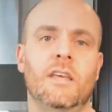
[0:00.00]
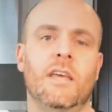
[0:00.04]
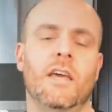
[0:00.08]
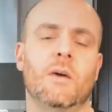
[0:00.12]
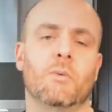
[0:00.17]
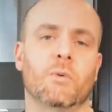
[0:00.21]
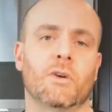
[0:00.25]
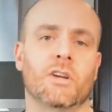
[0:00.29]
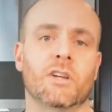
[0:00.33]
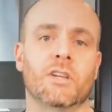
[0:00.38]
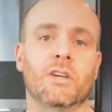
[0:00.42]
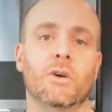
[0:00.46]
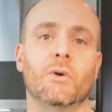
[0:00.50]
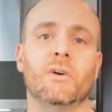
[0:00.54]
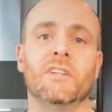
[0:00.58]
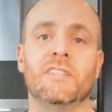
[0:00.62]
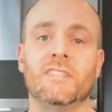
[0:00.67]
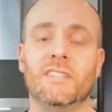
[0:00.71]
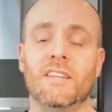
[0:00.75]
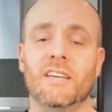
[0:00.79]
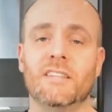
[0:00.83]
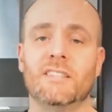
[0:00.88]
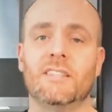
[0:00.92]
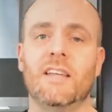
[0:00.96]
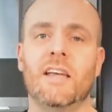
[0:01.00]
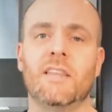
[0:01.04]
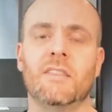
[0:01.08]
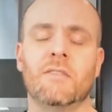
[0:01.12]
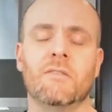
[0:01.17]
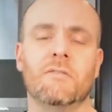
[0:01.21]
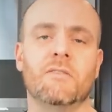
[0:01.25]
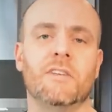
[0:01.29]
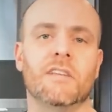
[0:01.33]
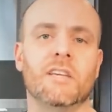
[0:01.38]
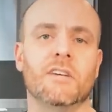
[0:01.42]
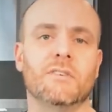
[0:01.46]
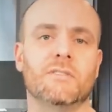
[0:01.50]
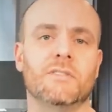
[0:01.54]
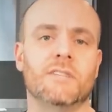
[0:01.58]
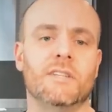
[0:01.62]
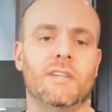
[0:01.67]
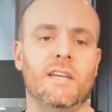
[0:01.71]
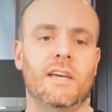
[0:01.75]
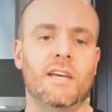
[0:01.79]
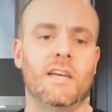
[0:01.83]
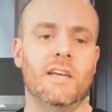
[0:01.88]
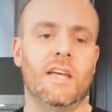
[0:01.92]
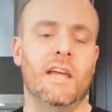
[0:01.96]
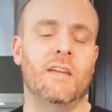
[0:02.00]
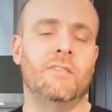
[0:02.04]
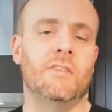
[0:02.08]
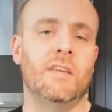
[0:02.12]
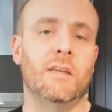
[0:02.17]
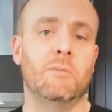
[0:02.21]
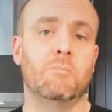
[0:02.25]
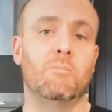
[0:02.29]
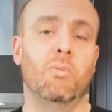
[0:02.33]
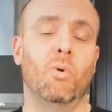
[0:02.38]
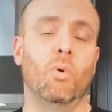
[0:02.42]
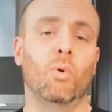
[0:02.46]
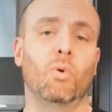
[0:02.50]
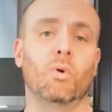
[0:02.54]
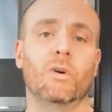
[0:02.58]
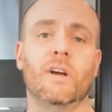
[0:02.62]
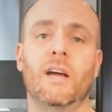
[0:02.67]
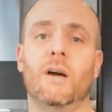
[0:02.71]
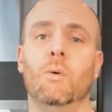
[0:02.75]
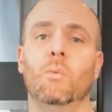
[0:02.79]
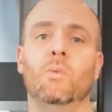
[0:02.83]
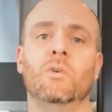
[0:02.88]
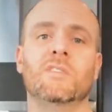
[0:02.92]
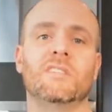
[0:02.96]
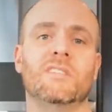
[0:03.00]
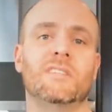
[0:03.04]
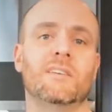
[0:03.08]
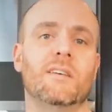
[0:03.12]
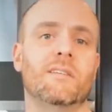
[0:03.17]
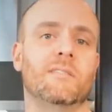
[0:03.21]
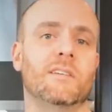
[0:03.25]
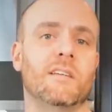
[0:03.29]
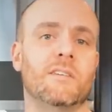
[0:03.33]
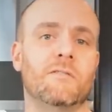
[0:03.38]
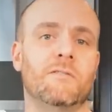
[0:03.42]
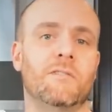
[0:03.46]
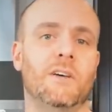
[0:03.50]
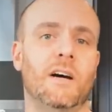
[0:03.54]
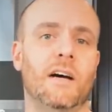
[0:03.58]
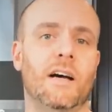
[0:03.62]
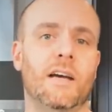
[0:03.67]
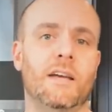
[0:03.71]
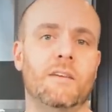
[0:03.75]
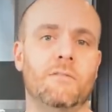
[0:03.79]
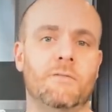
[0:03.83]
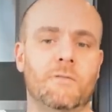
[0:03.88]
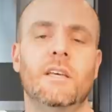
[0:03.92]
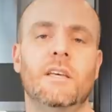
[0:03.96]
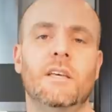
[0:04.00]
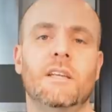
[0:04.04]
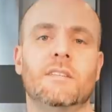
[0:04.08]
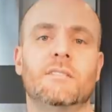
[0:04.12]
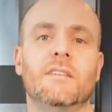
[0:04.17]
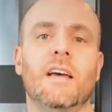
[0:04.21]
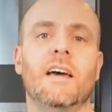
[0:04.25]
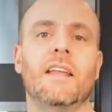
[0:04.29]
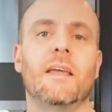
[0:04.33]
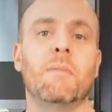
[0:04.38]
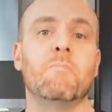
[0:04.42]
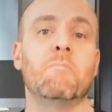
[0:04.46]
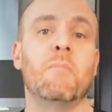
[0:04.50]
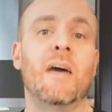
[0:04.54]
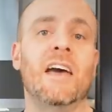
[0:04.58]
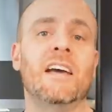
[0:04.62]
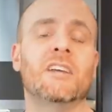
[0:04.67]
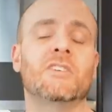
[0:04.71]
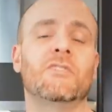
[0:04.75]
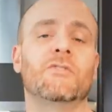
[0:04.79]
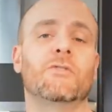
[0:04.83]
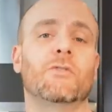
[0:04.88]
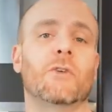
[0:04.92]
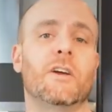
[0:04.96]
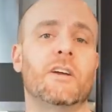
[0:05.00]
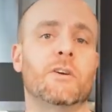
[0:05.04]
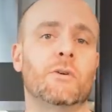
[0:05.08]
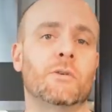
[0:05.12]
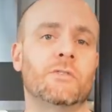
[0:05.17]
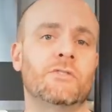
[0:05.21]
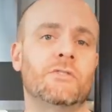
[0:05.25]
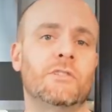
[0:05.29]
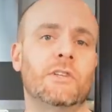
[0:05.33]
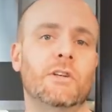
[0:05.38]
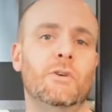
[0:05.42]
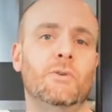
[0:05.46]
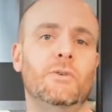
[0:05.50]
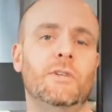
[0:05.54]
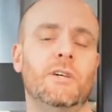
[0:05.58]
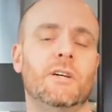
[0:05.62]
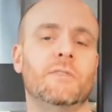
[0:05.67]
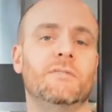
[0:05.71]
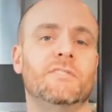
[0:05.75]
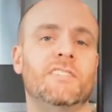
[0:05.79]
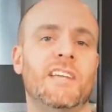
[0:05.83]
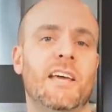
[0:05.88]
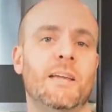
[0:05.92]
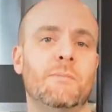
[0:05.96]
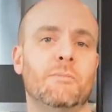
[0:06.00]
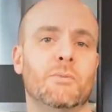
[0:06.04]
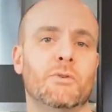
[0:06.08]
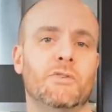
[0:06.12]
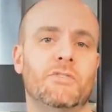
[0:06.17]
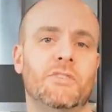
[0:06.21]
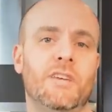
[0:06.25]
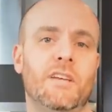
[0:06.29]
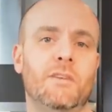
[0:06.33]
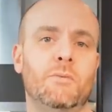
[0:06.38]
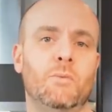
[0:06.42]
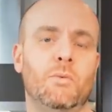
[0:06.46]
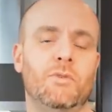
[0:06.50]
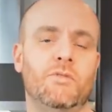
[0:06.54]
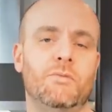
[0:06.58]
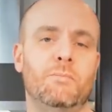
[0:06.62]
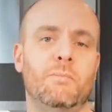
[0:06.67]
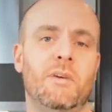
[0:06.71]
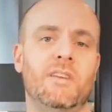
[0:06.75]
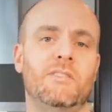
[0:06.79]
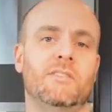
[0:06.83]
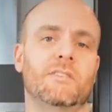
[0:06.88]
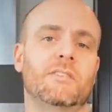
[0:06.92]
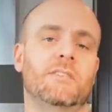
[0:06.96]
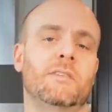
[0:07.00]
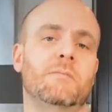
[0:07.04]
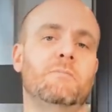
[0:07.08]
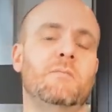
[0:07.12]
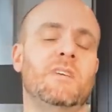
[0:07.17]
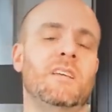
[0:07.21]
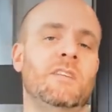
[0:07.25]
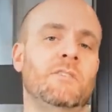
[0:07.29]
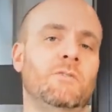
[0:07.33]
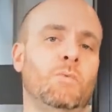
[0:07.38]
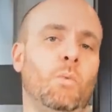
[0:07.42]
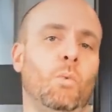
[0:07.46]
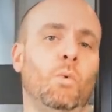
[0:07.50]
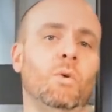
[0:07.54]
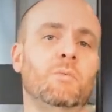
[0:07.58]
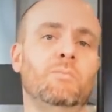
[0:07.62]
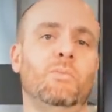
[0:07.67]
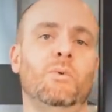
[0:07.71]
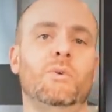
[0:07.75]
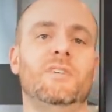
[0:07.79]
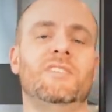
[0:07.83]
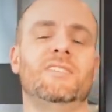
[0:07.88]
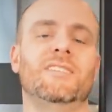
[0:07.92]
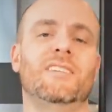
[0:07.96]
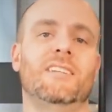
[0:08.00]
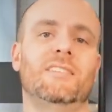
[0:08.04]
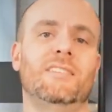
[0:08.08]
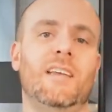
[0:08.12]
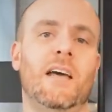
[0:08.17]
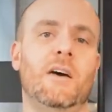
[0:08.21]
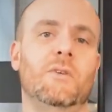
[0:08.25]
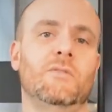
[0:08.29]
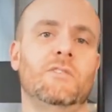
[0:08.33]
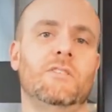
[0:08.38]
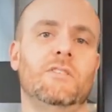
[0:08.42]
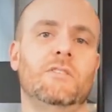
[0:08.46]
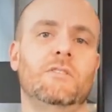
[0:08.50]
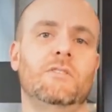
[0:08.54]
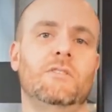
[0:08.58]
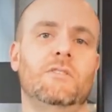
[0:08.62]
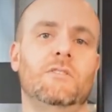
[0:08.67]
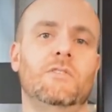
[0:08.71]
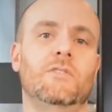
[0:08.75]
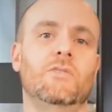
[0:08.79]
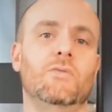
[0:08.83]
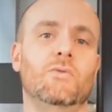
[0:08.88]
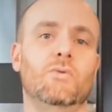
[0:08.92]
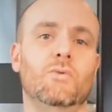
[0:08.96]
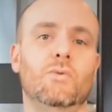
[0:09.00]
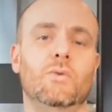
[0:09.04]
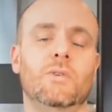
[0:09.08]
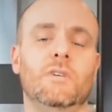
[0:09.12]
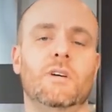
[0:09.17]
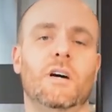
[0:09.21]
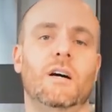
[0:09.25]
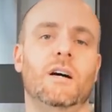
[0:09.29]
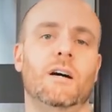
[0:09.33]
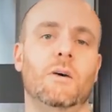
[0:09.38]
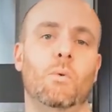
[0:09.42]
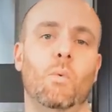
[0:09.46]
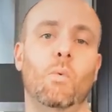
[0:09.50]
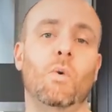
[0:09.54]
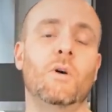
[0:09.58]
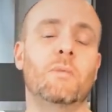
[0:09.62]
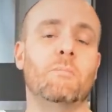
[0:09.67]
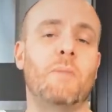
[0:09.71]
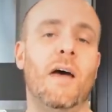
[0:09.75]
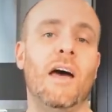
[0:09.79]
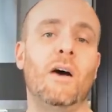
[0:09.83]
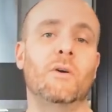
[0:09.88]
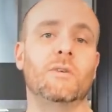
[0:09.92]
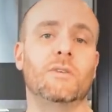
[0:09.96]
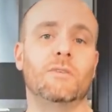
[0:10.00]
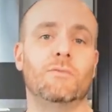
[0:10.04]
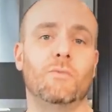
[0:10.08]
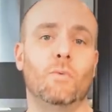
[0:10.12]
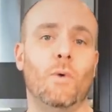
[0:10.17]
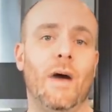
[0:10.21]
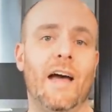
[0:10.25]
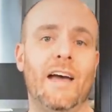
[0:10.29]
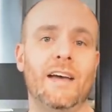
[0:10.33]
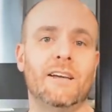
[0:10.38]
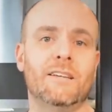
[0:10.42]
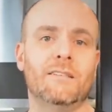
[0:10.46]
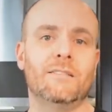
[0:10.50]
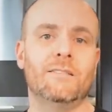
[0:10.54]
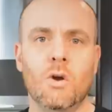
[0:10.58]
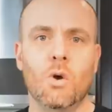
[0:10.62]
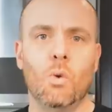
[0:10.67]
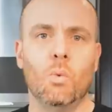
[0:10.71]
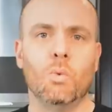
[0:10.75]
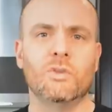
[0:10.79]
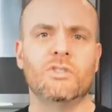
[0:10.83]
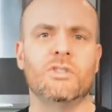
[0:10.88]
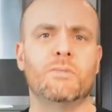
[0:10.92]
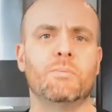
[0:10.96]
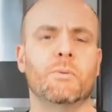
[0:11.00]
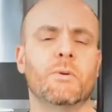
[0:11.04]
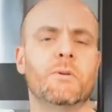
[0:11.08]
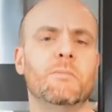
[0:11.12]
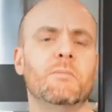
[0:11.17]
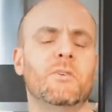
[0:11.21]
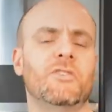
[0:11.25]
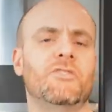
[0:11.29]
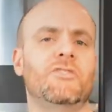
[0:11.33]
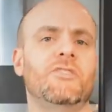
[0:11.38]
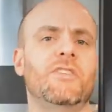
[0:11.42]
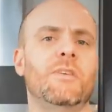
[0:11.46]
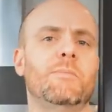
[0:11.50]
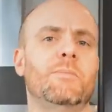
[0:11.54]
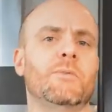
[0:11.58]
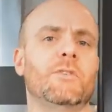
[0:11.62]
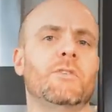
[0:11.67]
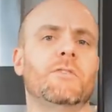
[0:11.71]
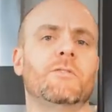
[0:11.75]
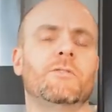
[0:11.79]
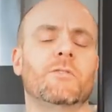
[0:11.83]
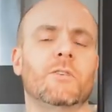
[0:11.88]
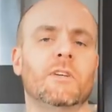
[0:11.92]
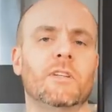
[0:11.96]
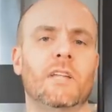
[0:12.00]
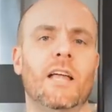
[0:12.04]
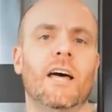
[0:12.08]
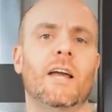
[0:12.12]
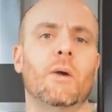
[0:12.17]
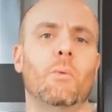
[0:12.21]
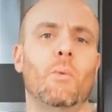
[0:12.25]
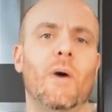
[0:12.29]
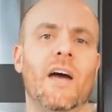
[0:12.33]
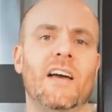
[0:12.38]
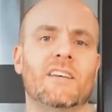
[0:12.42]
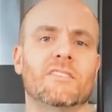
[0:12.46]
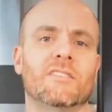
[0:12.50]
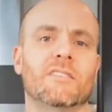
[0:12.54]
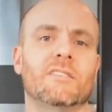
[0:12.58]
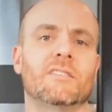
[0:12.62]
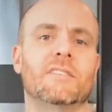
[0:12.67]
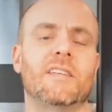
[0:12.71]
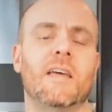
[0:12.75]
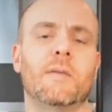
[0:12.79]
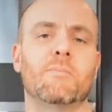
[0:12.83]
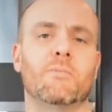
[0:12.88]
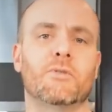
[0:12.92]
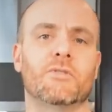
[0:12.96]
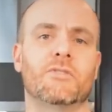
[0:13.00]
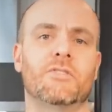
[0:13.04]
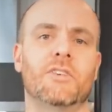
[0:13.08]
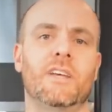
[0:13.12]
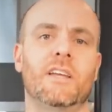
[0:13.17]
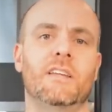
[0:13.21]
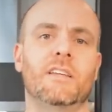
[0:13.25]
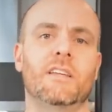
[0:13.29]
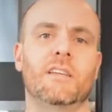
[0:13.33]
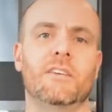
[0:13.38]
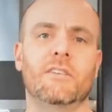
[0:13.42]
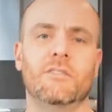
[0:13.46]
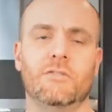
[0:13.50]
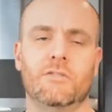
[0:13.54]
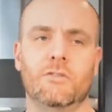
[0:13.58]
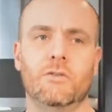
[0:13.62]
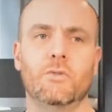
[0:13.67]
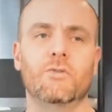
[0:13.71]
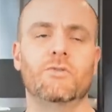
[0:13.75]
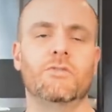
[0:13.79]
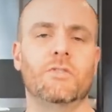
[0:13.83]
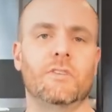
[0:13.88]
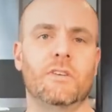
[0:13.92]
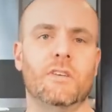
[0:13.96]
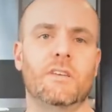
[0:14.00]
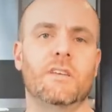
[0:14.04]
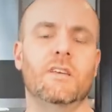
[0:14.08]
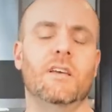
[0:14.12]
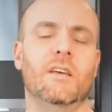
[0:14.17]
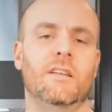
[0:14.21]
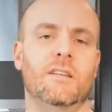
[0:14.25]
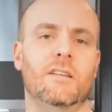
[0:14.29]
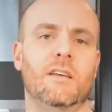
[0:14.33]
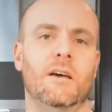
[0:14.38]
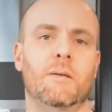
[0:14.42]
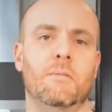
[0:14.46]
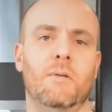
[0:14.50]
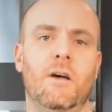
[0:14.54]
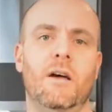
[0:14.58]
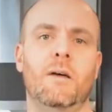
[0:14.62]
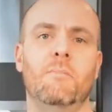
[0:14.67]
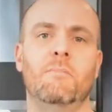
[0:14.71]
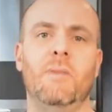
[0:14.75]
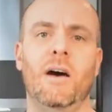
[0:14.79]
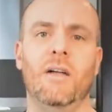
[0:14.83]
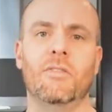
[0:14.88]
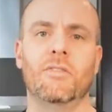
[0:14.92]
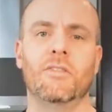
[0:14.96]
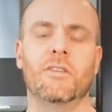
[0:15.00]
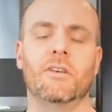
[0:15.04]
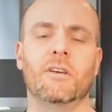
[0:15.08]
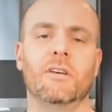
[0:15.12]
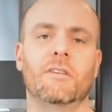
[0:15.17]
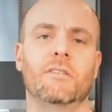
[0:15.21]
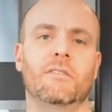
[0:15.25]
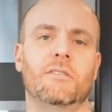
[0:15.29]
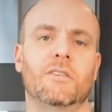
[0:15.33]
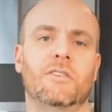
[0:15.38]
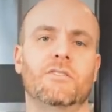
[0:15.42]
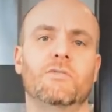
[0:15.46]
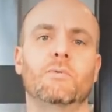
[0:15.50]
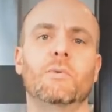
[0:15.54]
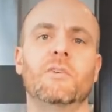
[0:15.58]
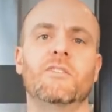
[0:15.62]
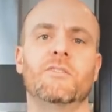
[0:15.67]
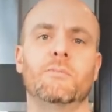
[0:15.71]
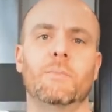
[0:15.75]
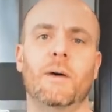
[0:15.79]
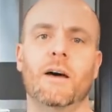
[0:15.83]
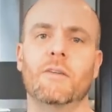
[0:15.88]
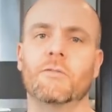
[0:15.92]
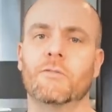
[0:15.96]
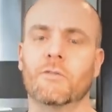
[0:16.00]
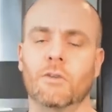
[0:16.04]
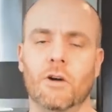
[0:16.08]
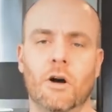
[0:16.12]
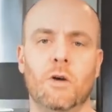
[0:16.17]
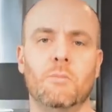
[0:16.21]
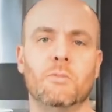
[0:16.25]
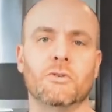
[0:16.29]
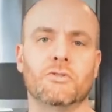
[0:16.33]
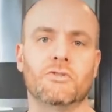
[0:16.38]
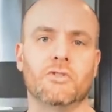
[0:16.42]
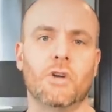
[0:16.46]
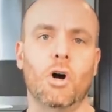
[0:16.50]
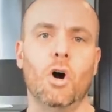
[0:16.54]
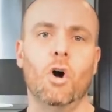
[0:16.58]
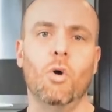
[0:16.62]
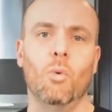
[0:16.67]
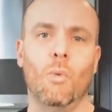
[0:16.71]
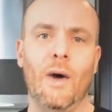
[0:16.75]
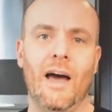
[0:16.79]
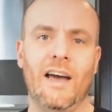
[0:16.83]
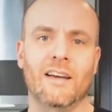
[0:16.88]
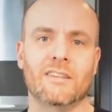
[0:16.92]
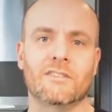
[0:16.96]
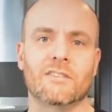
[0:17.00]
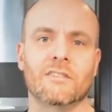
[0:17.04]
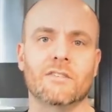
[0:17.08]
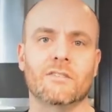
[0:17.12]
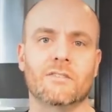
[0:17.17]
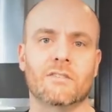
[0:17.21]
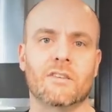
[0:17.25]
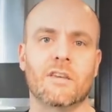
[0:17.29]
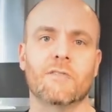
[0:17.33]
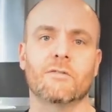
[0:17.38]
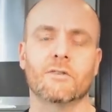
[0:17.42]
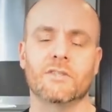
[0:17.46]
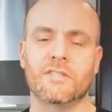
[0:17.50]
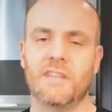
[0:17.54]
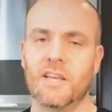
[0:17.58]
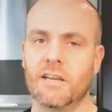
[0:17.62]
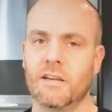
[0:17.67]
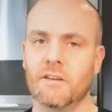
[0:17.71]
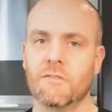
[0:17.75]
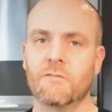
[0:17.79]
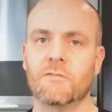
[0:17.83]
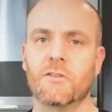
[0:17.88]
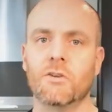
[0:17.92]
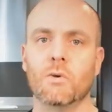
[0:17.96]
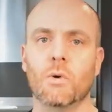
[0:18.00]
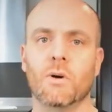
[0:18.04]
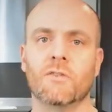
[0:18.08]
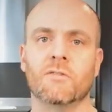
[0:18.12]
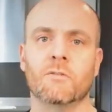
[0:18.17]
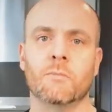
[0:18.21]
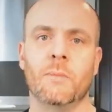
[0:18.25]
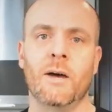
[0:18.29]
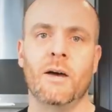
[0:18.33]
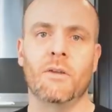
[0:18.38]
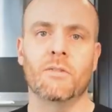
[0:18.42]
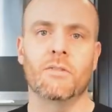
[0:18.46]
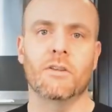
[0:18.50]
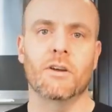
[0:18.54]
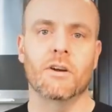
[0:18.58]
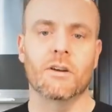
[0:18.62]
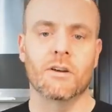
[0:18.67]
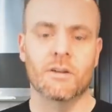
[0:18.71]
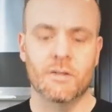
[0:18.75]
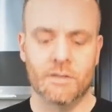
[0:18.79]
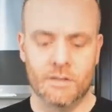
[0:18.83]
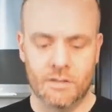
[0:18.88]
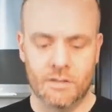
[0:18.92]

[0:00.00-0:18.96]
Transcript: And we're gonna go ahead and test that in the video today, and then pour at one seventy-five. It's got a max fragrance load of ten percent, which basically means one point six ounces to uh, one pound of wax, which is pretty much typical for a lot of waxes. ten percent is usually about the, the sweet spot for almost all waxes, give or take a few of them out there.